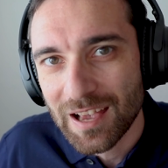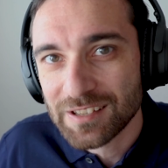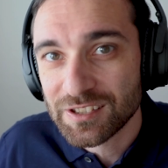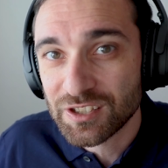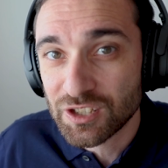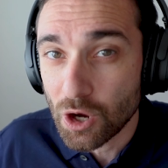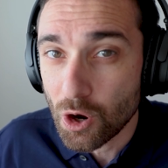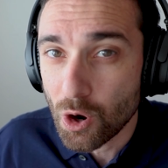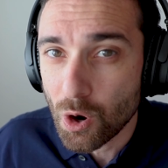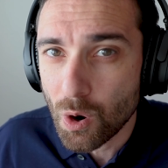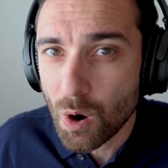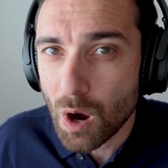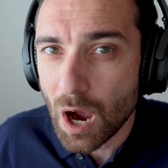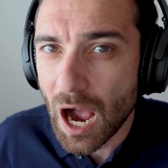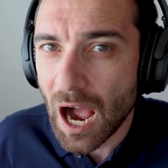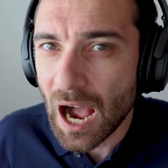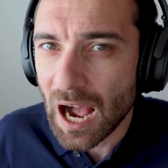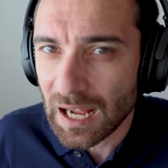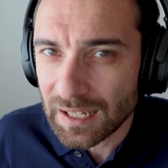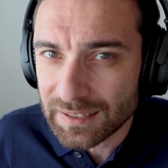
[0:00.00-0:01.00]
So
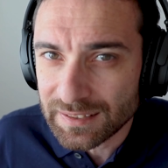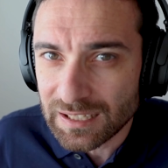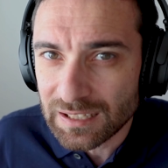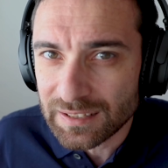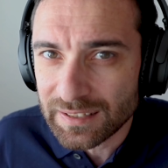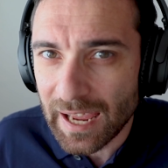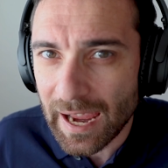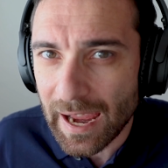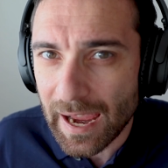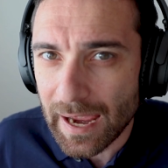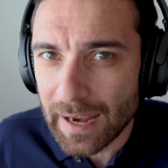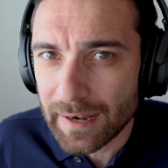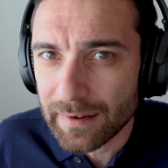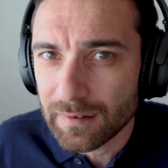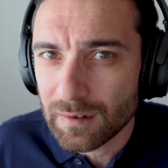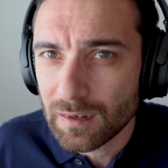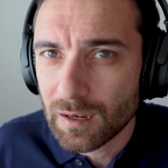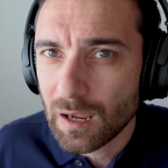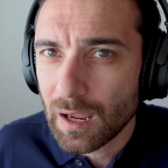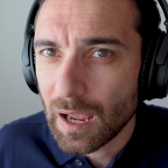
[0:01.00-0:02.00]
until
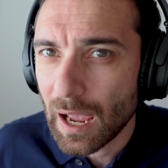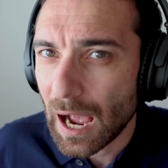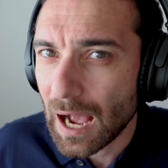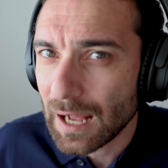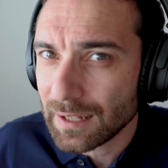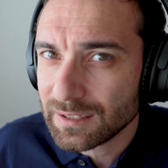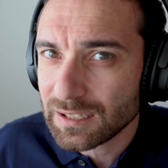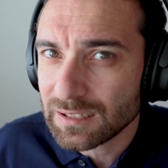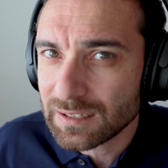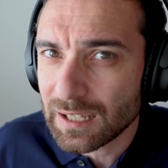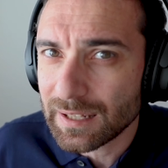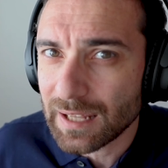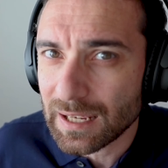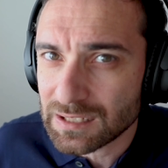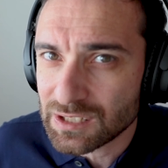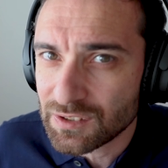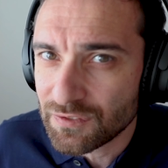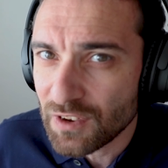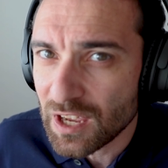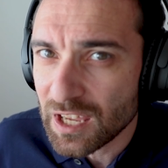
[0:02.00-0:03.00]
then, until the
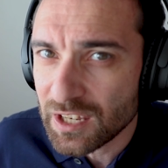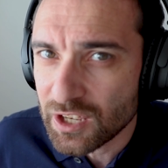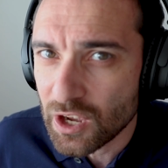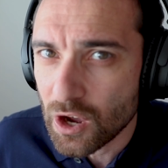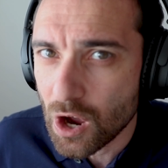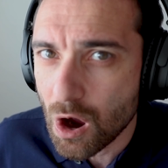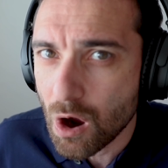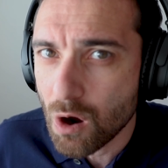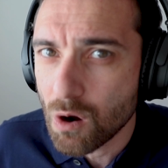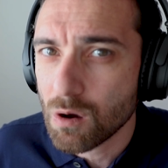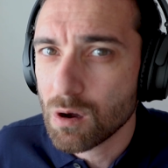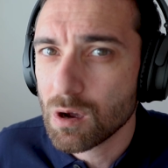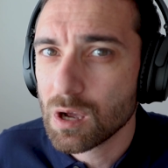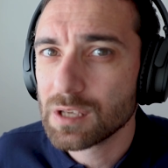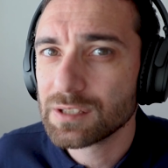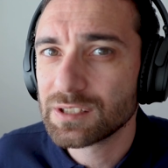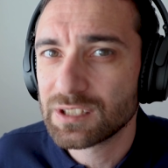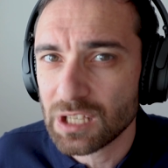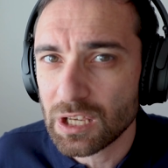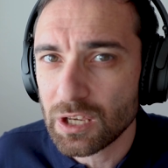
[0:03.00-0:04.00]
next video,
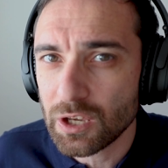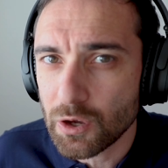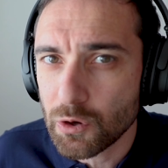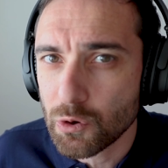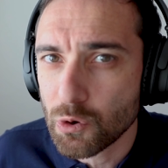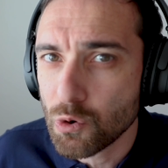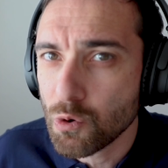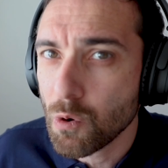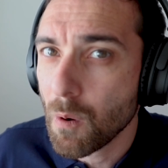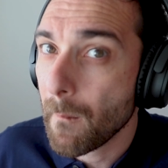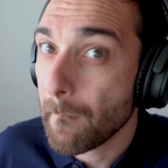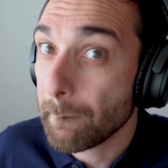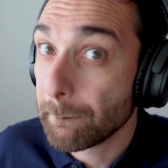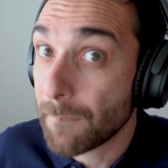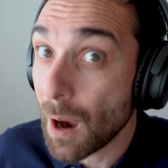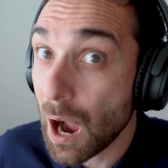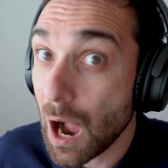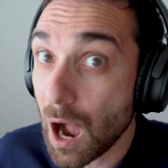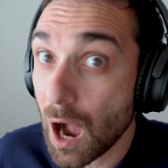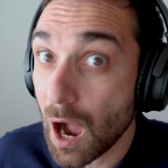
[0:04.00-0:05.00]
see you,
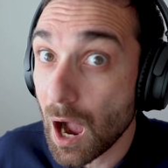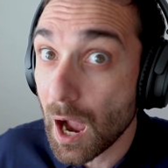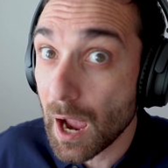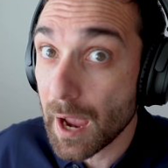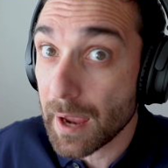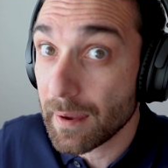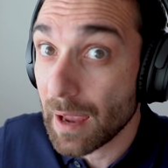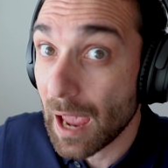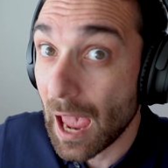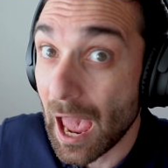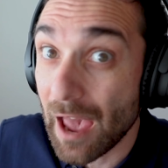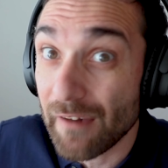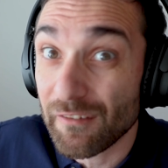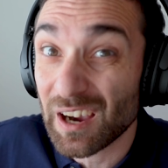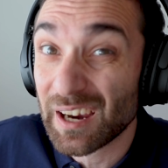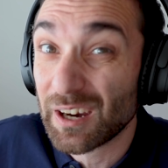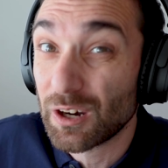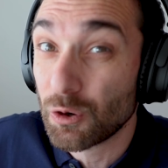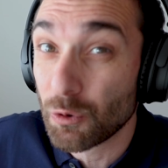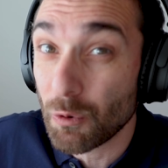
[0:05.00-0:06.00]
bye, have
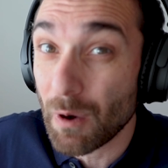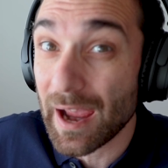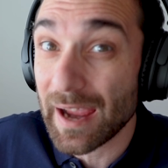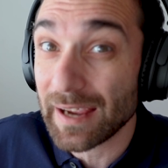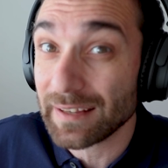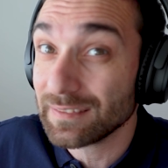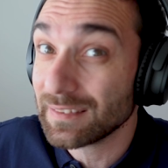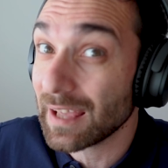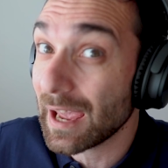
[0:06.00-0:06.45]
a great